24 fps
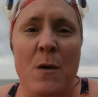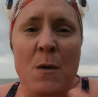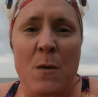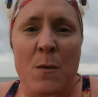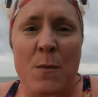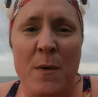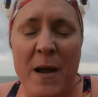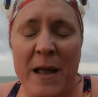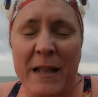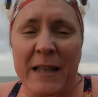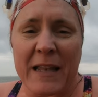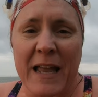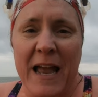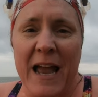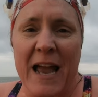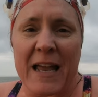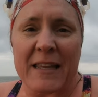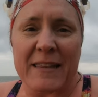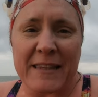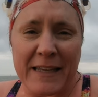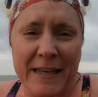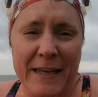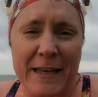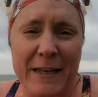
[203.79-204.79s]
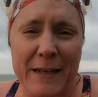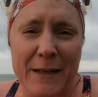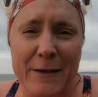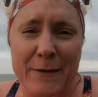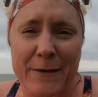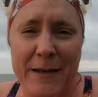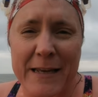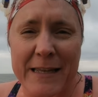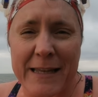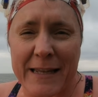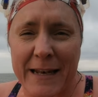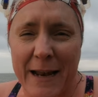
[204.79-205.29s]
well, I think you'll
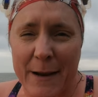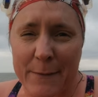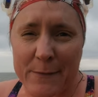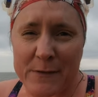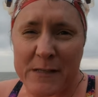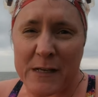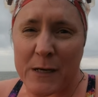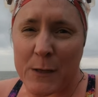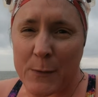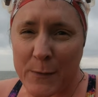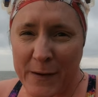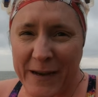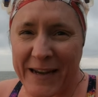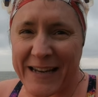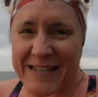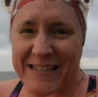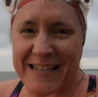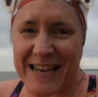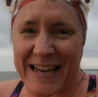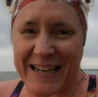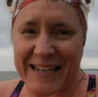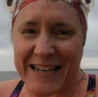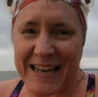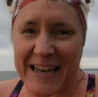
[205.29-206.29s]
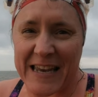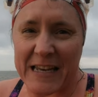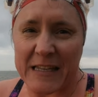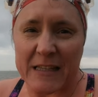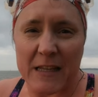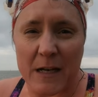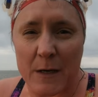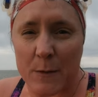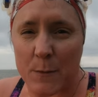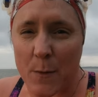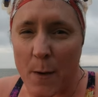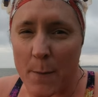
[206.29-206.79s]
agree that that was a quicker technique
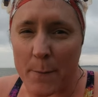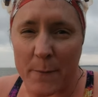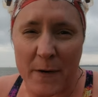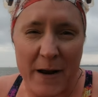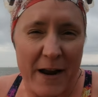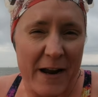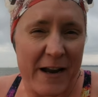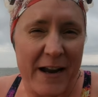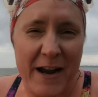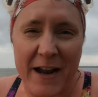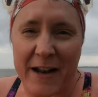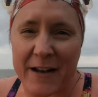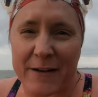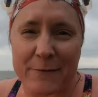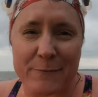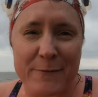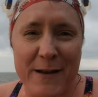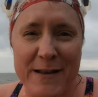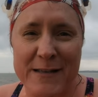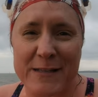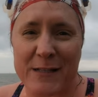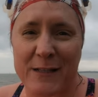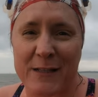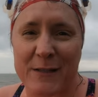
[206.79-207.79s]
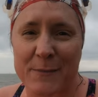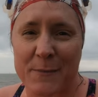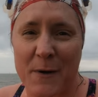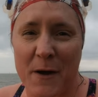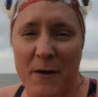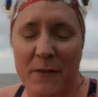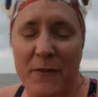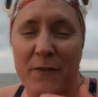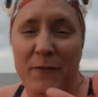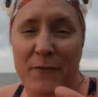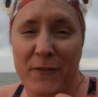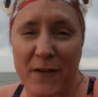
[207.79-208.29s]
than the one where I kind of wrestled them
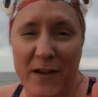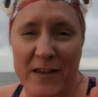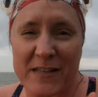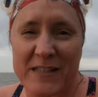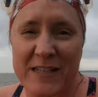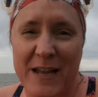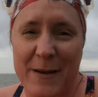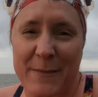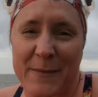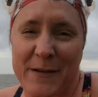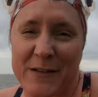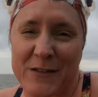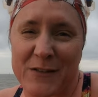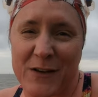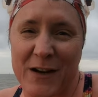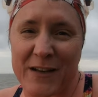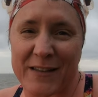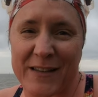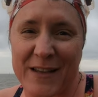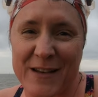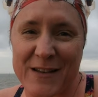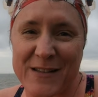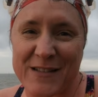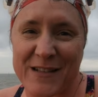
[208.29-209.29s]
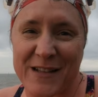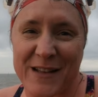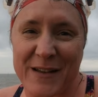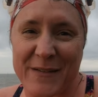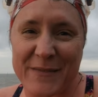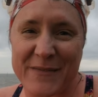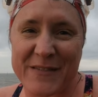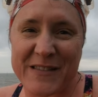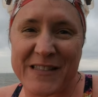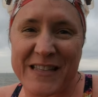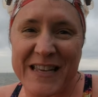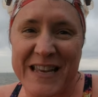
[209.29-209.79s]
off the first time I tried those
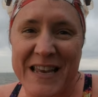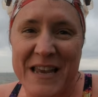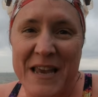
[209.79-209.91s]
gloves.